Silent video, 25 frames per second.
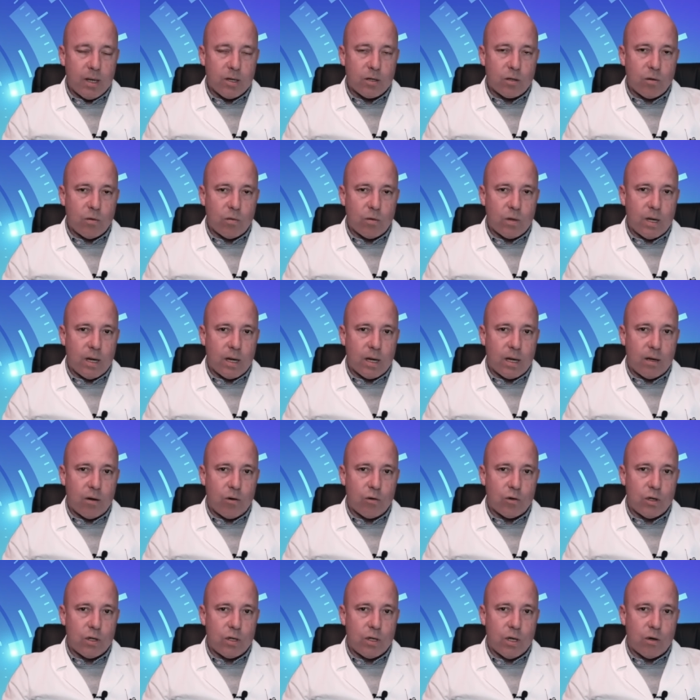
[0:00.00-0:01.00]
and undergo
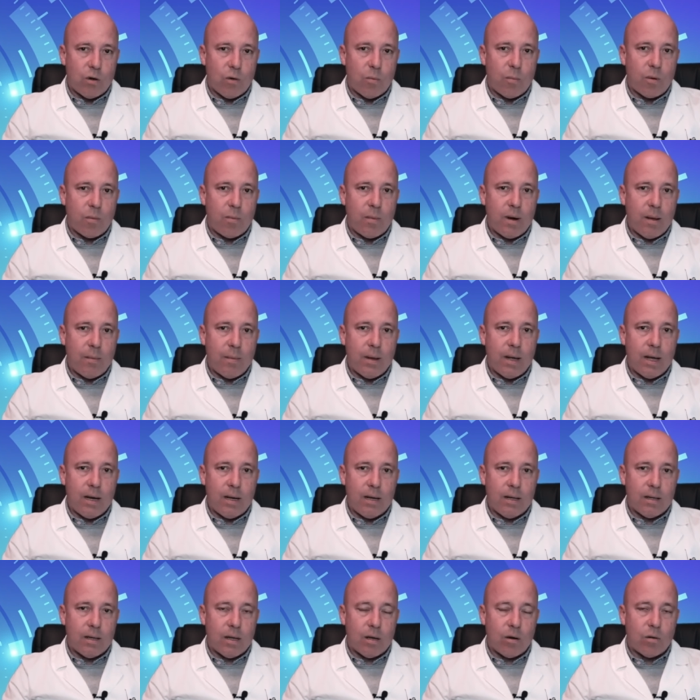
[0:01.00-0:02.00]
tests to
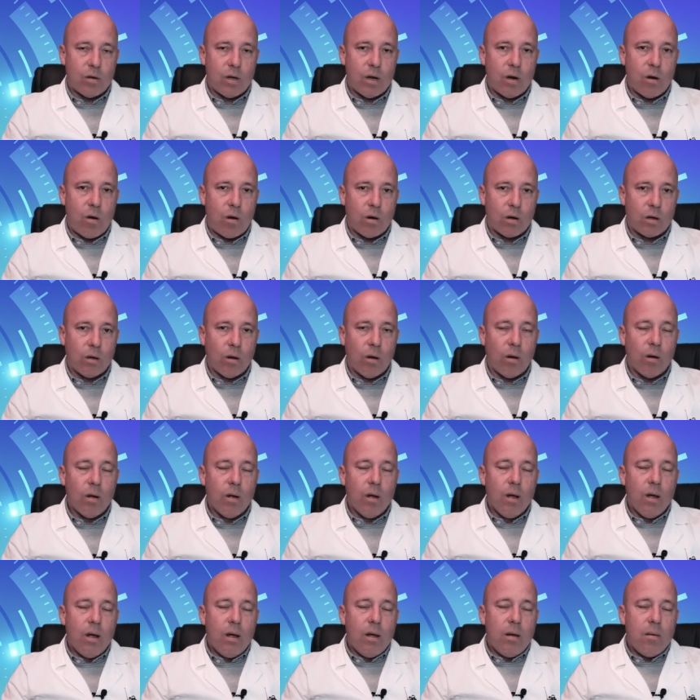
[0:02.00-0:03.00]
rule out
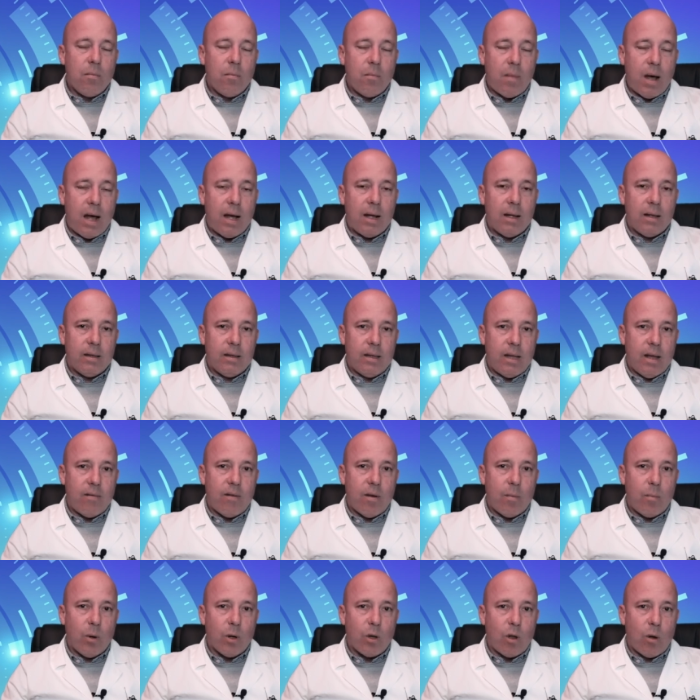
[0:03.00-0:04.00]
that there are no
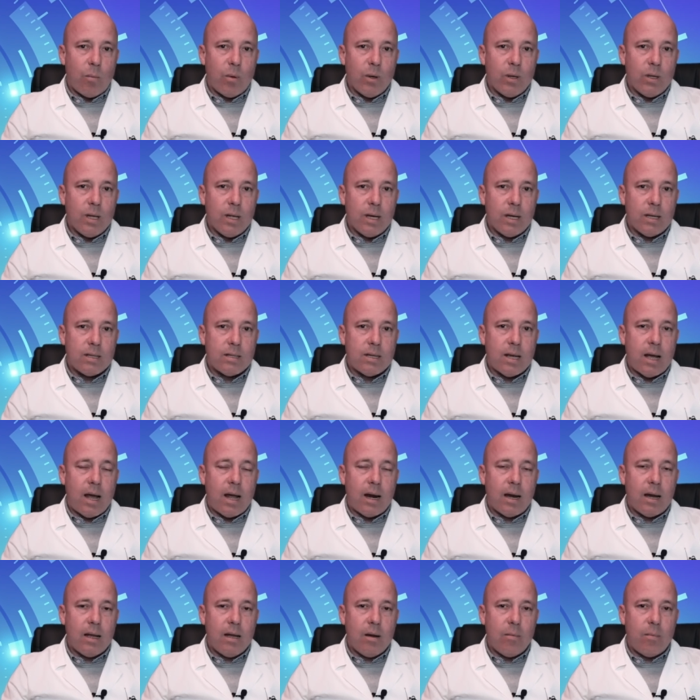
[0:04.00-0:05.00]
problems inside the
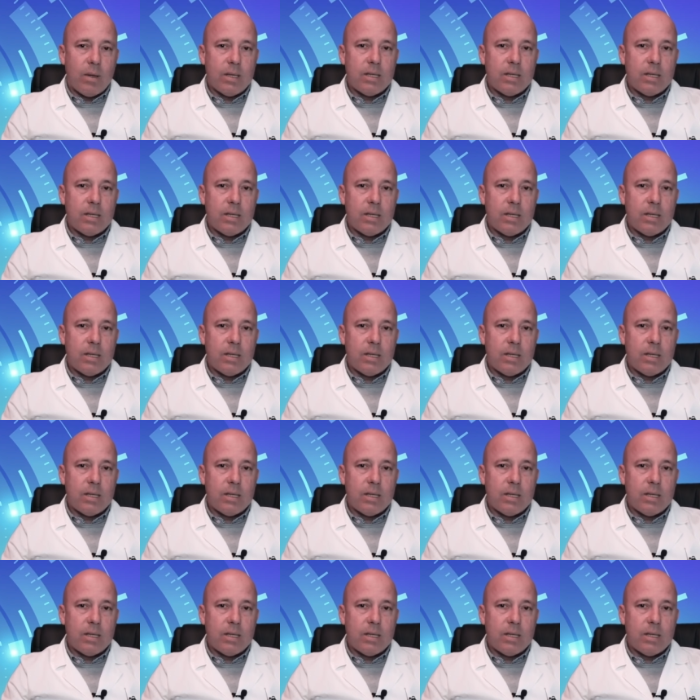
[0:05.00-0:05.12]
eye.